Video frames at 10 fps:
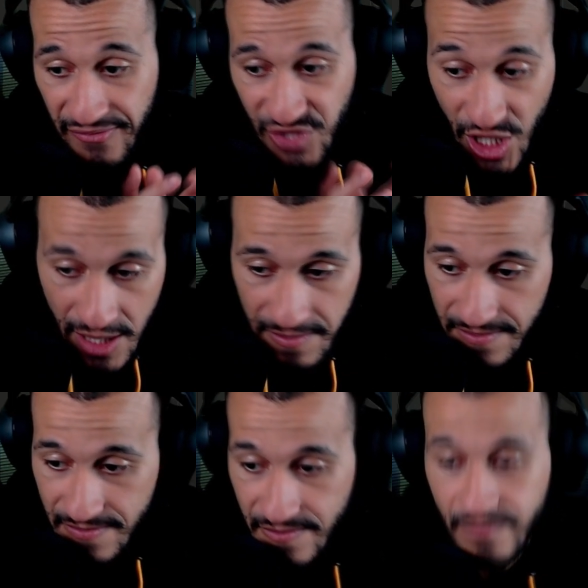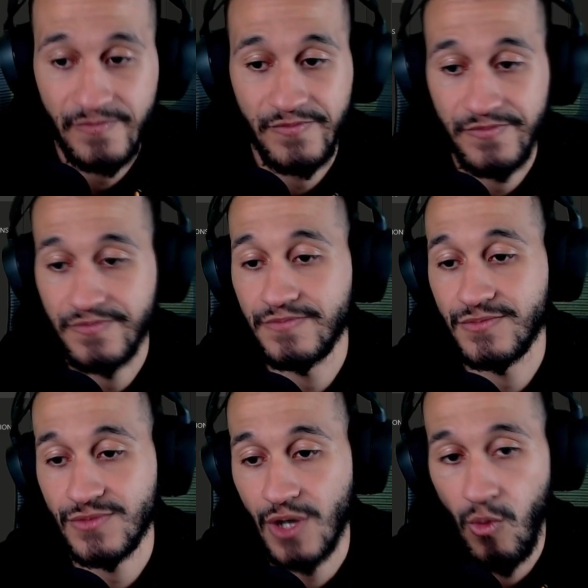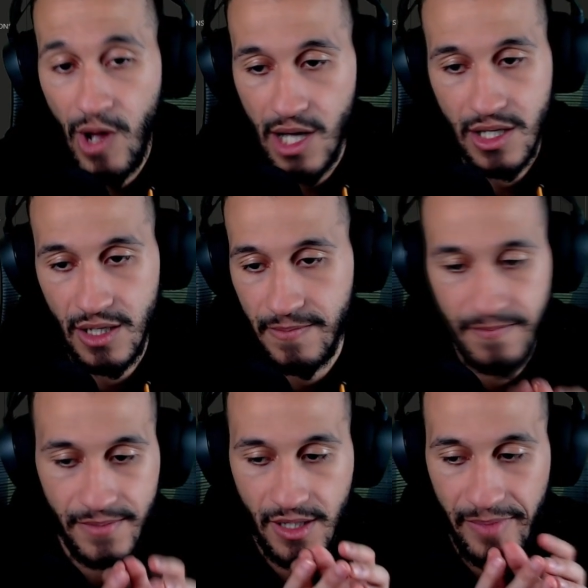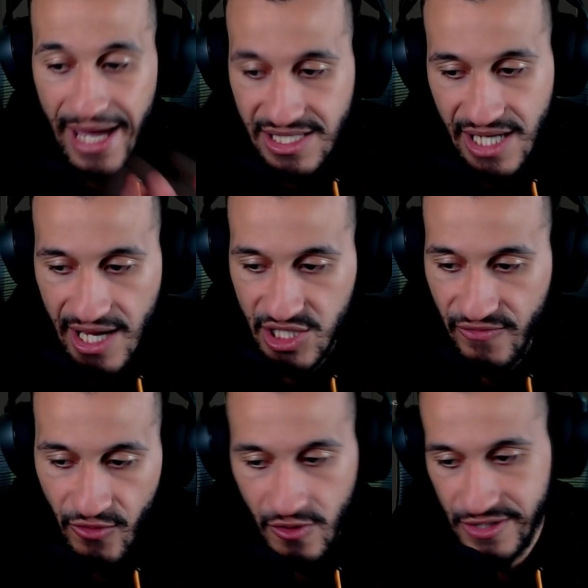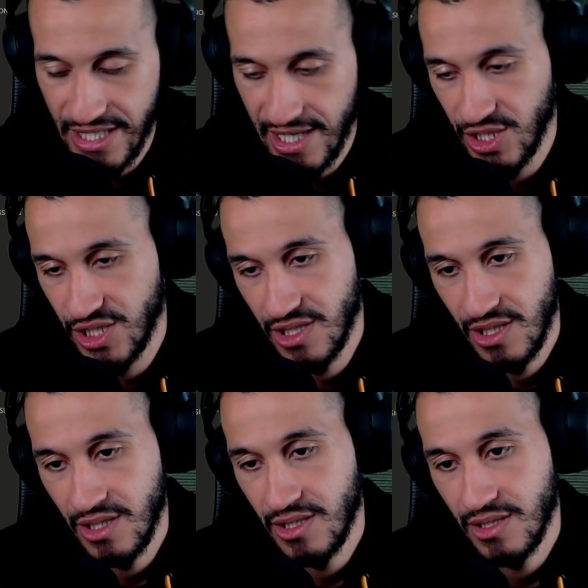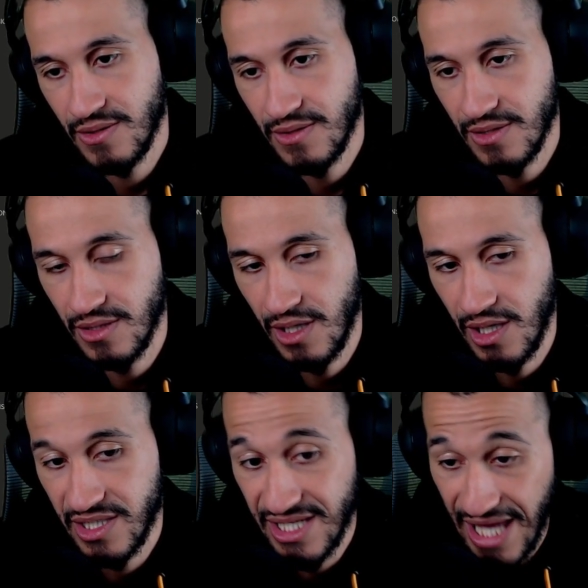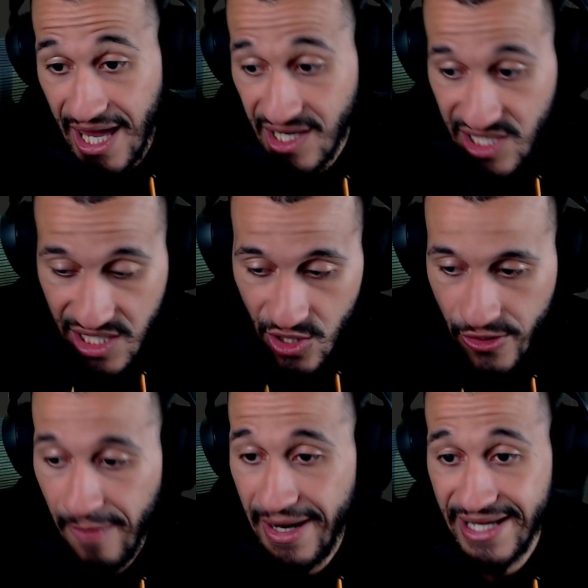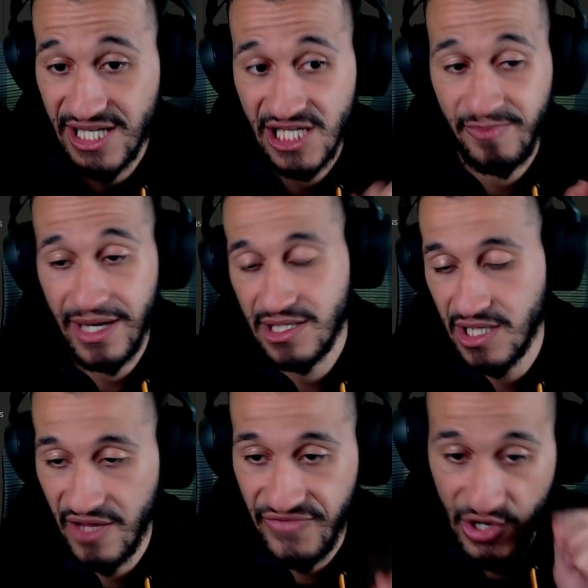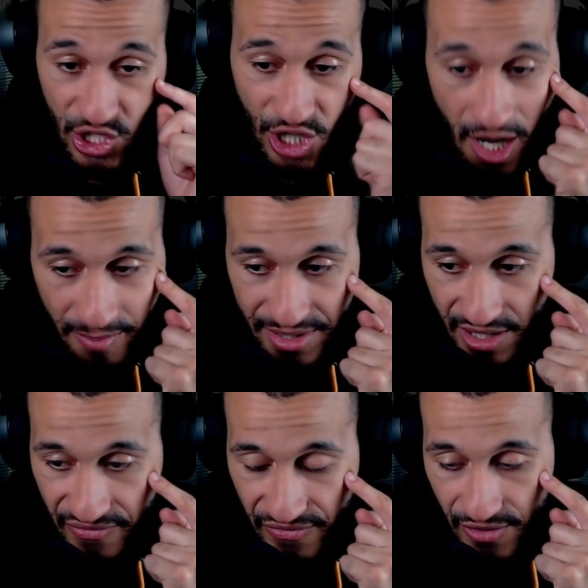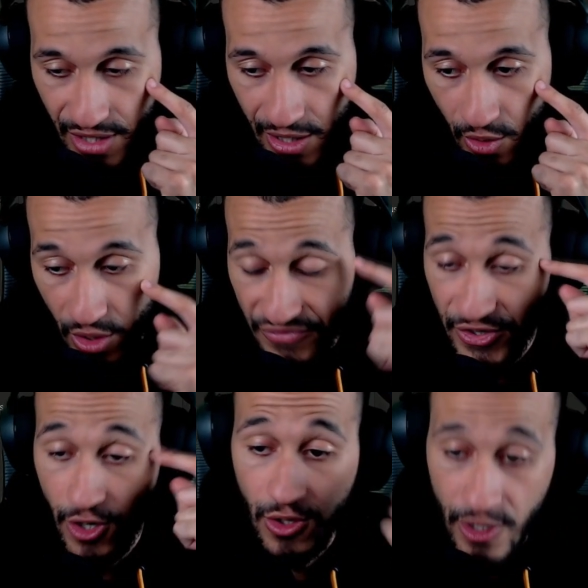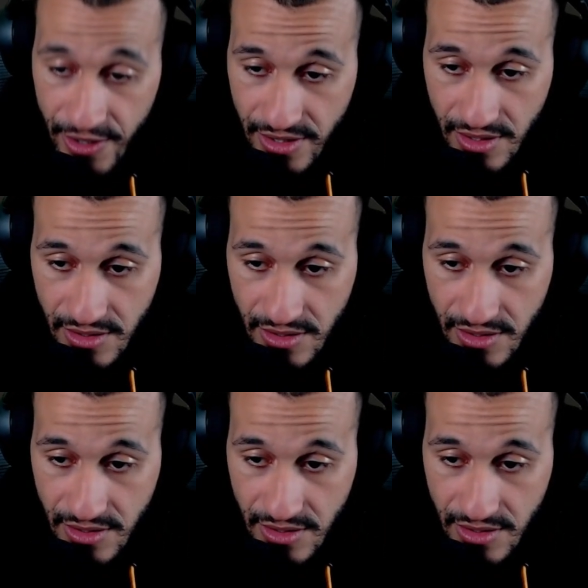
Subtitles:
of jump, a walk up, a back dash, a forward dash, staying still, they might expect it if they're sharp enough or if they're alert.